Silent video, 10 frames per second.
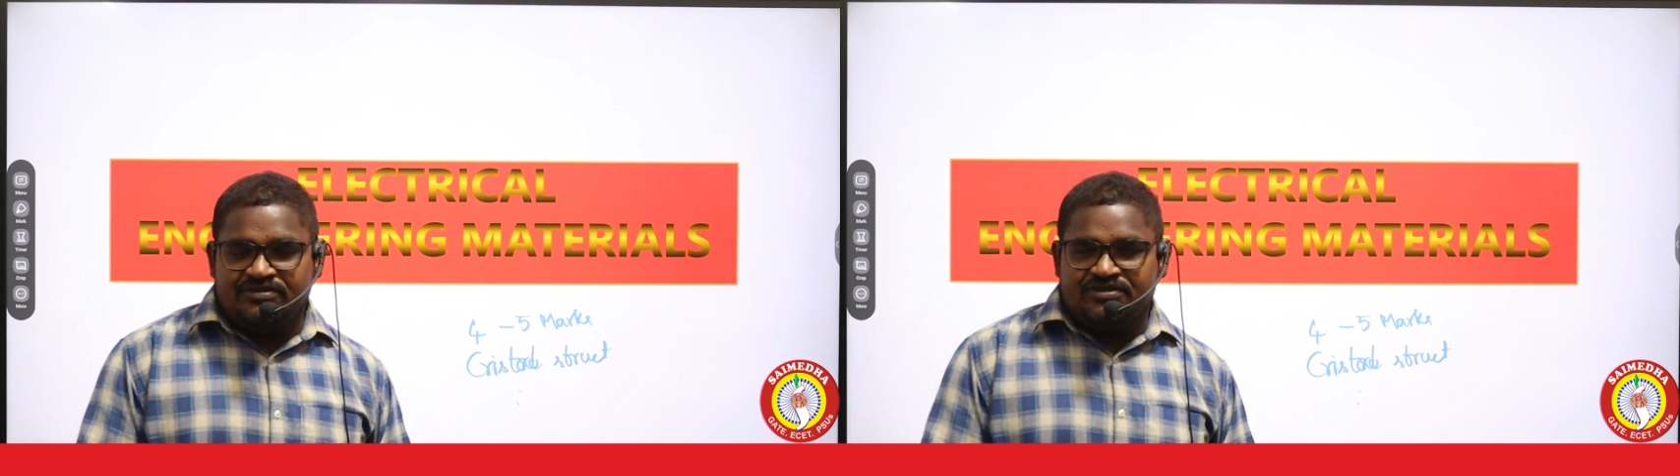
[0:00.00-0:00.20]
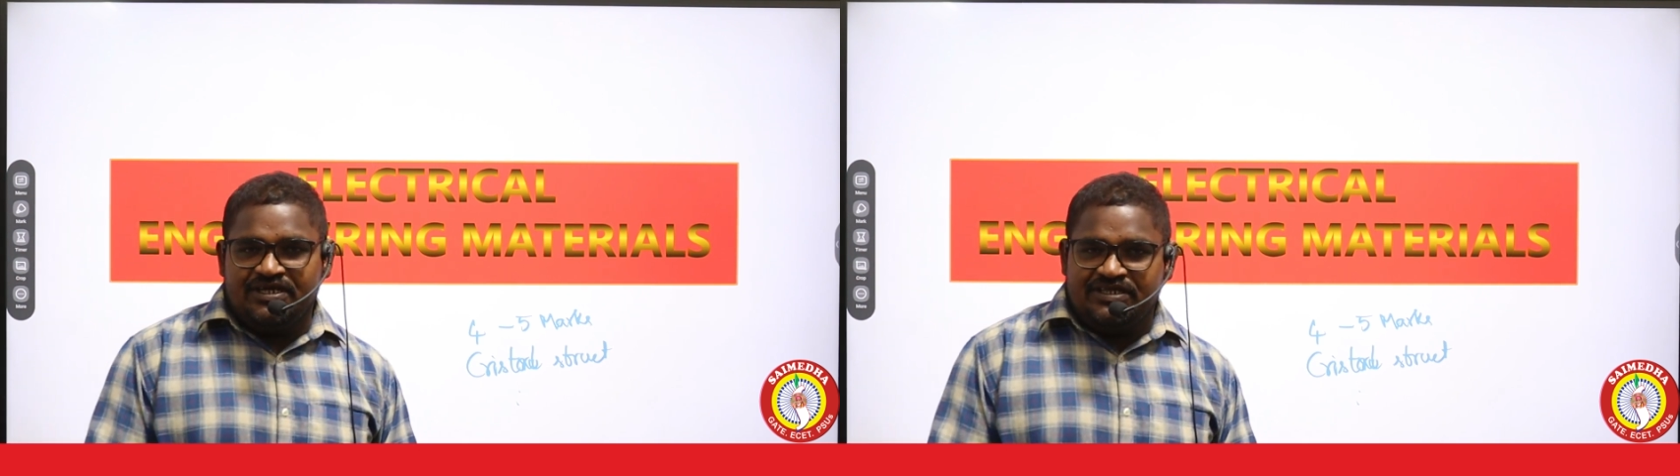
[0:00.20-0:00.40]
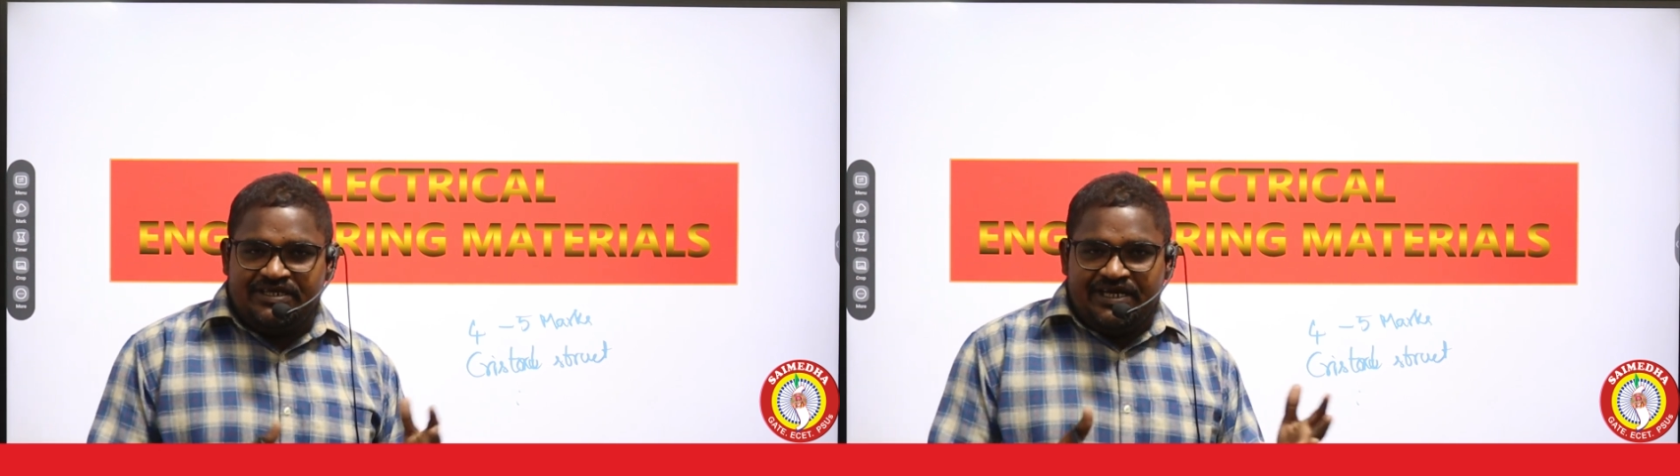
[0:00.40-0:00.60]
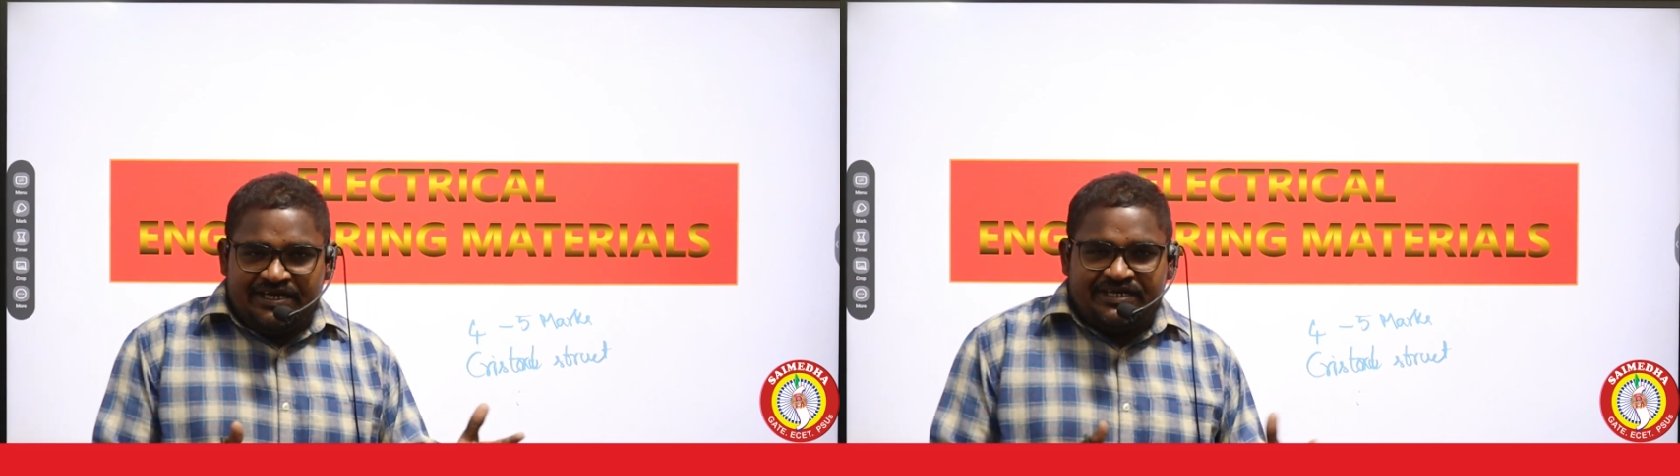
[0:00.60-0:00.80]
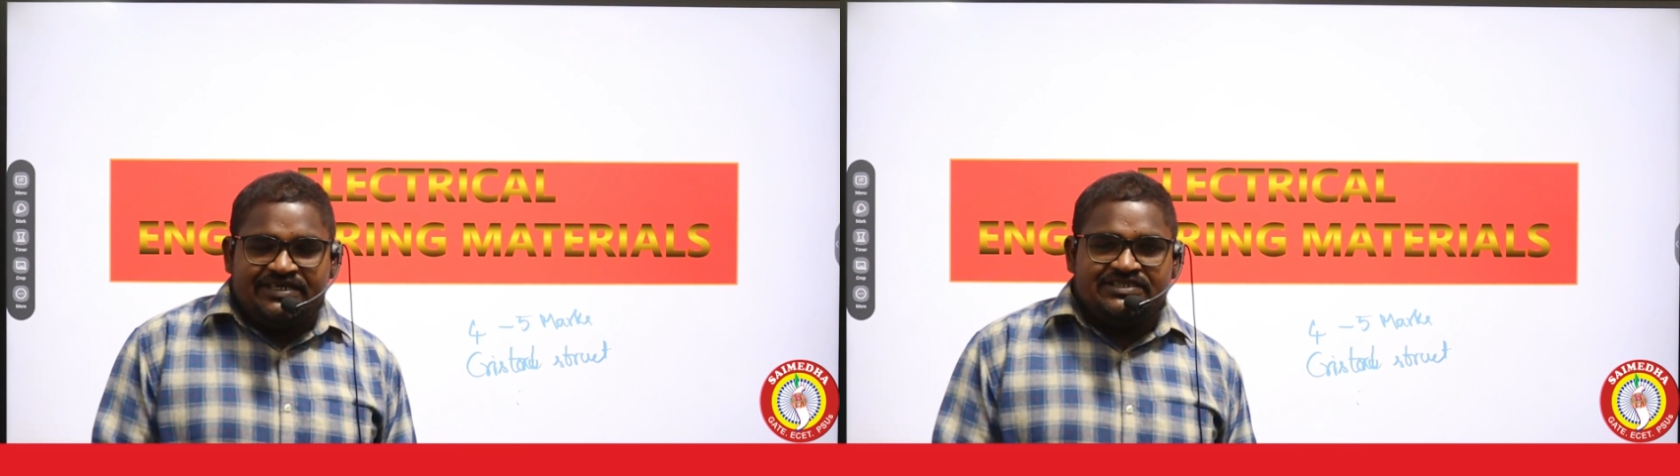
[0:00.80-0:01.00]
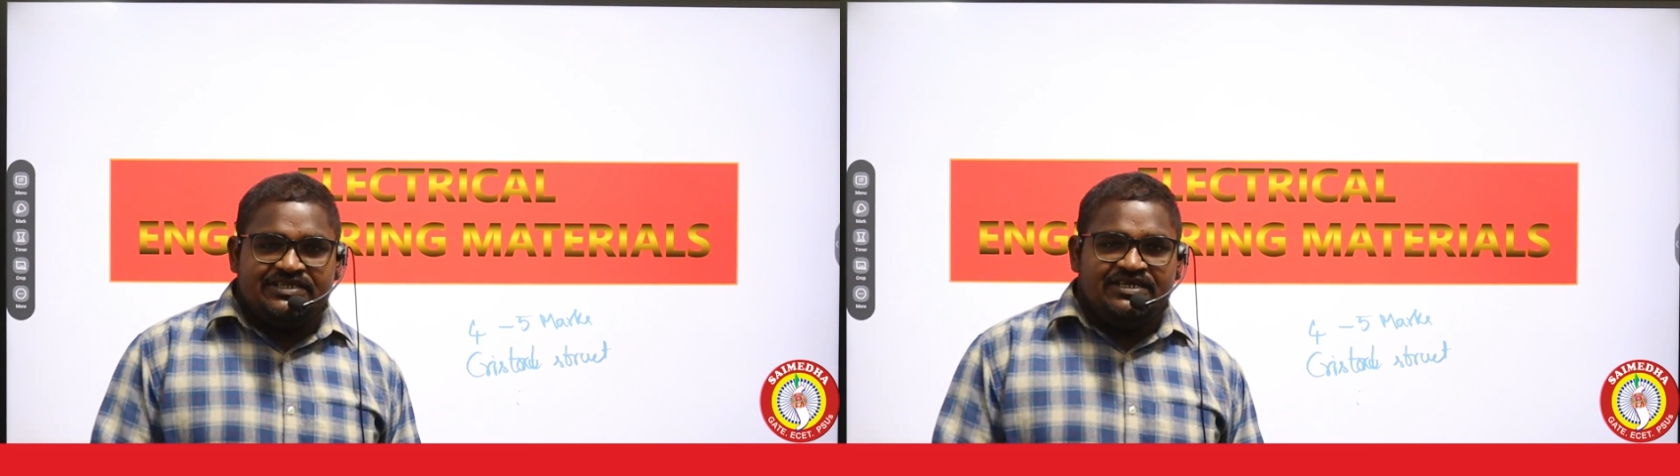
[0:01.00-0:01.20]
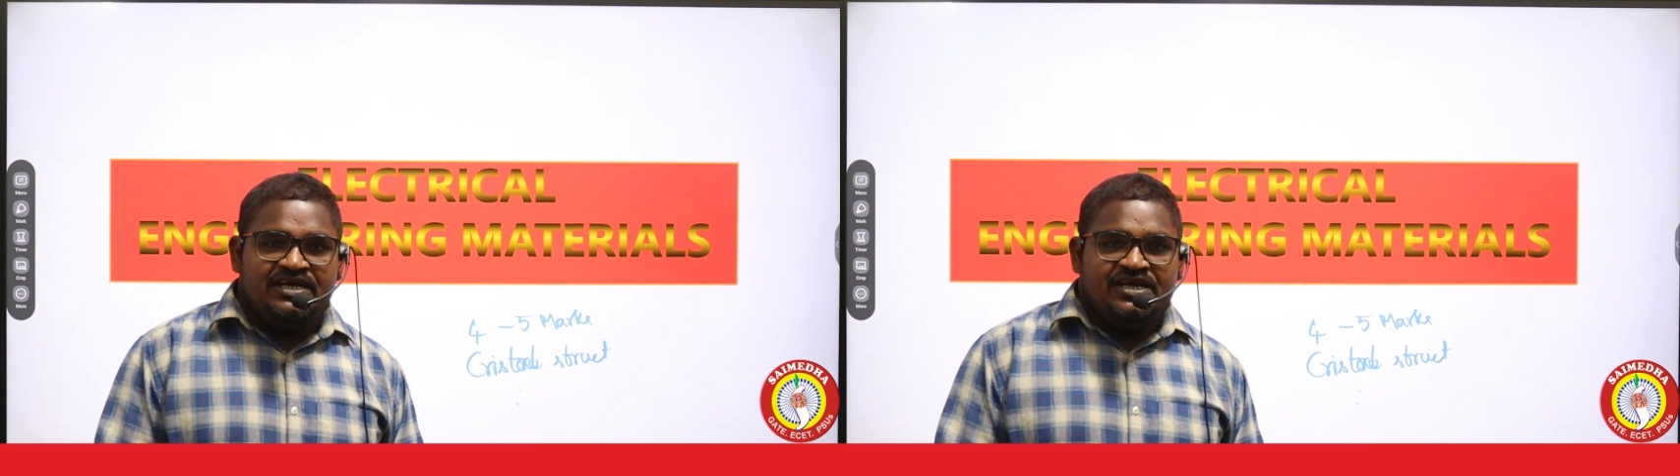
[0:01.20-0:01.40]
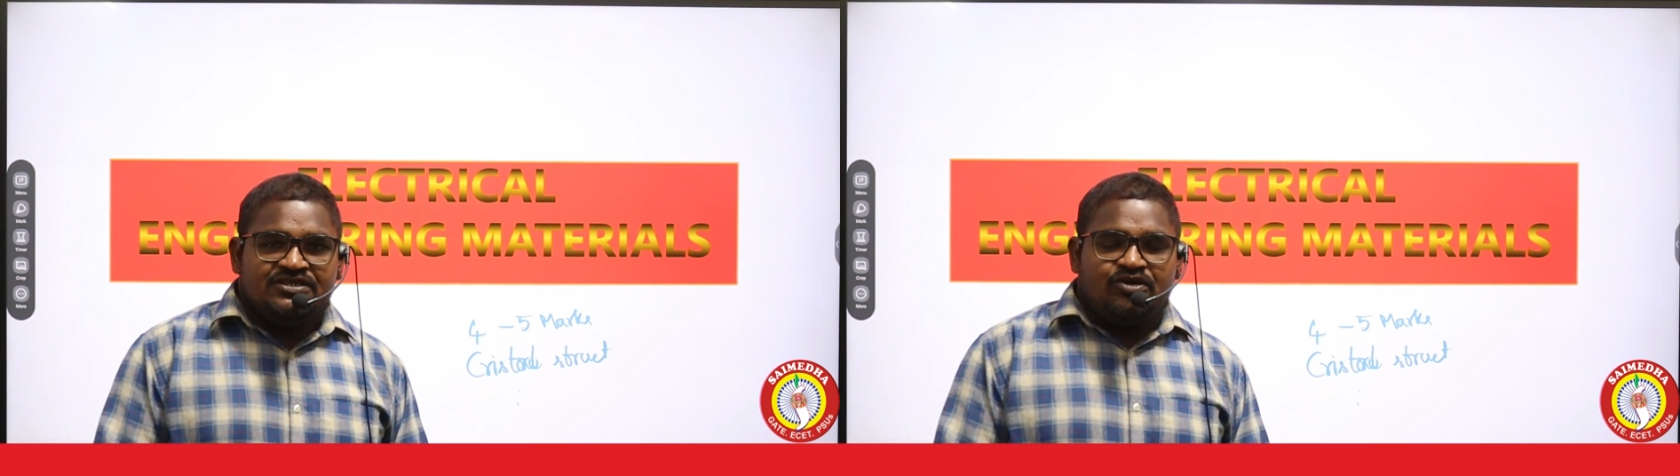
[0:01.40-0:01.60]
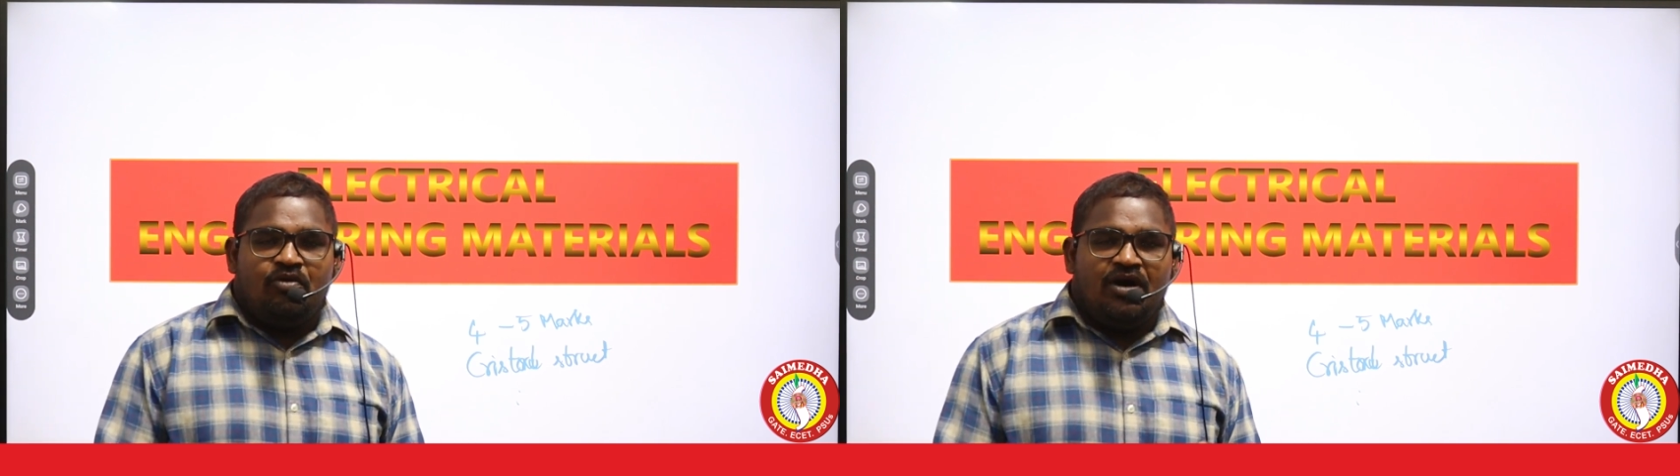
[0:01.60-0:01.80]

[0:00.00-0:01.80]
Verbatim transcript: so in the electricity so